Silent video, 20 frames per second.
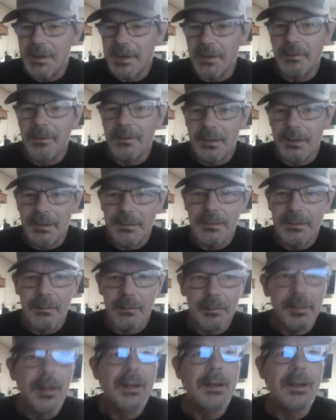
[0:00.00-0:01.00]

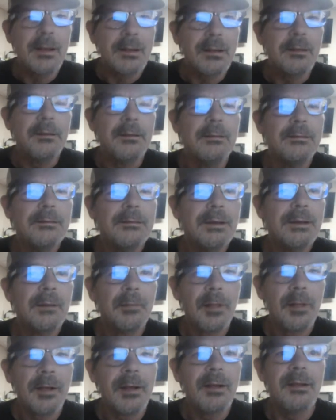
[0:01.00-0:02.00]
The guy
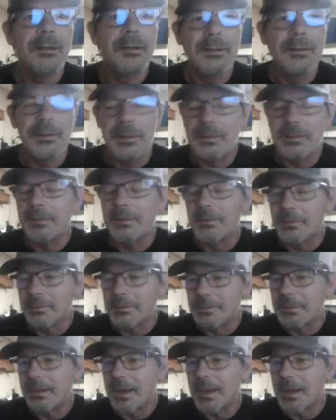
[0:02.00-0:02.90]
that owns it's a nice guy.